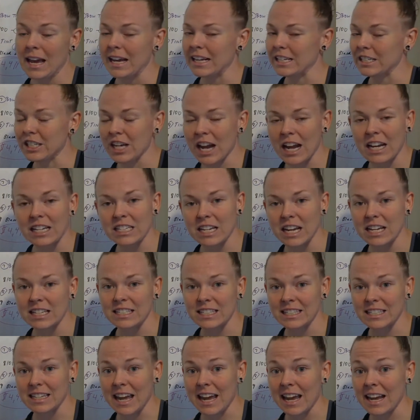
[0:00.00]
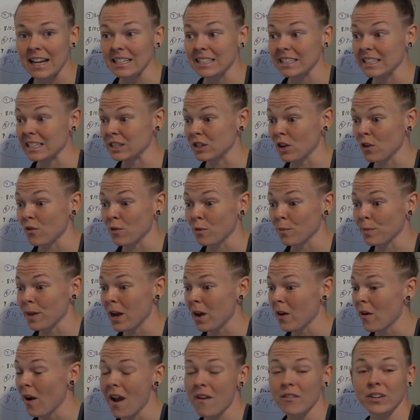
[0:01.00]
It changed that stance, and so from
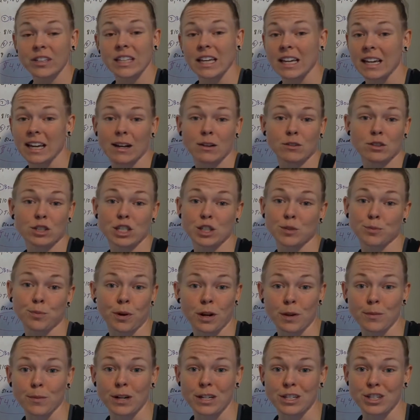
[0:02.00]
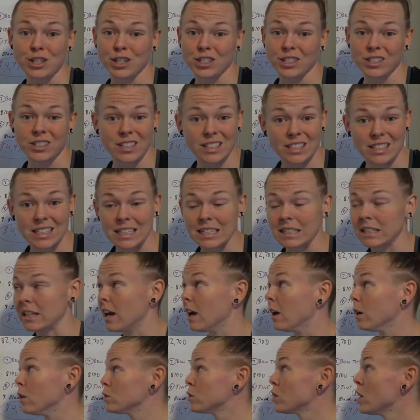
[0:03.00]
there, everything else is pretty much just the
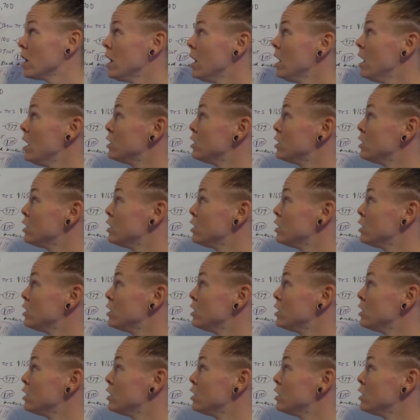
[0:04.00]
details.